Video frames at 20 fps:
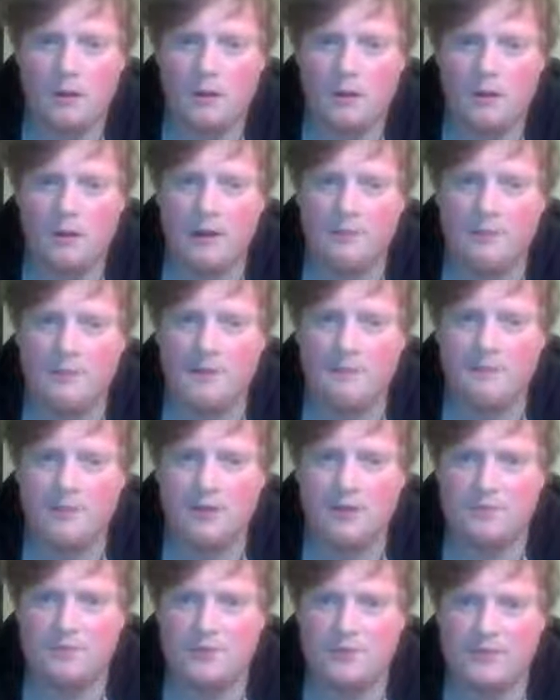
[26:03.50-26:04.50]
I played
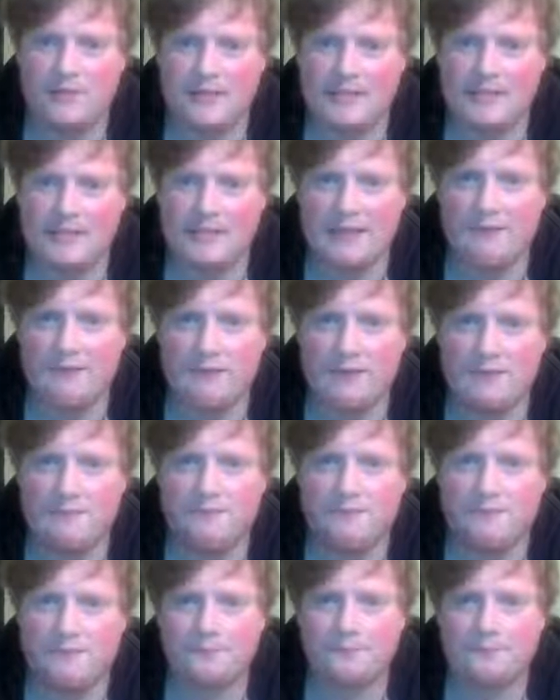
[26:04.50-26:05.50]
bishop to d7.
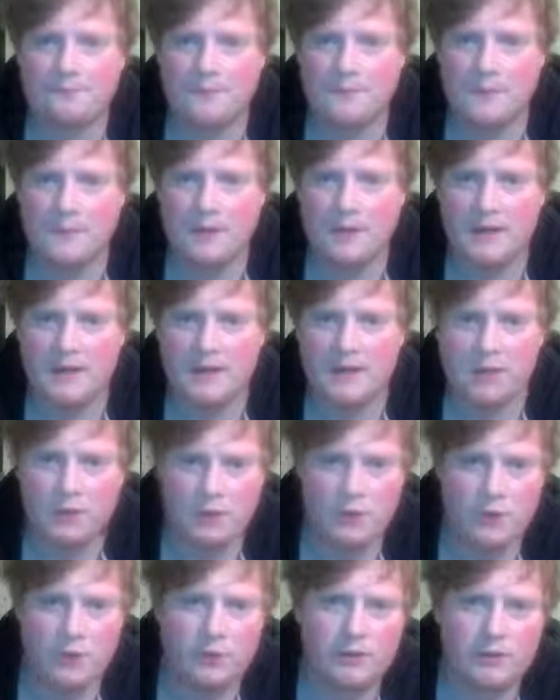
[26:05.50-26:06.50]
He
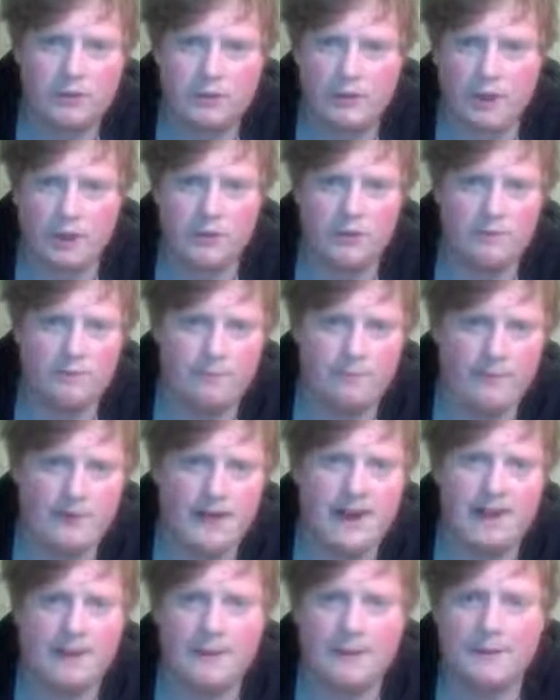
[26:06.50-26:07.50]
took, I took
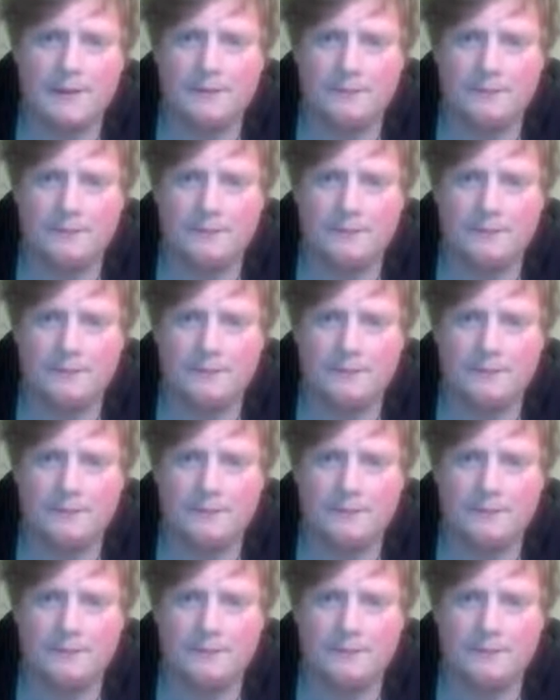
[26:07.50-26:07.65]
back.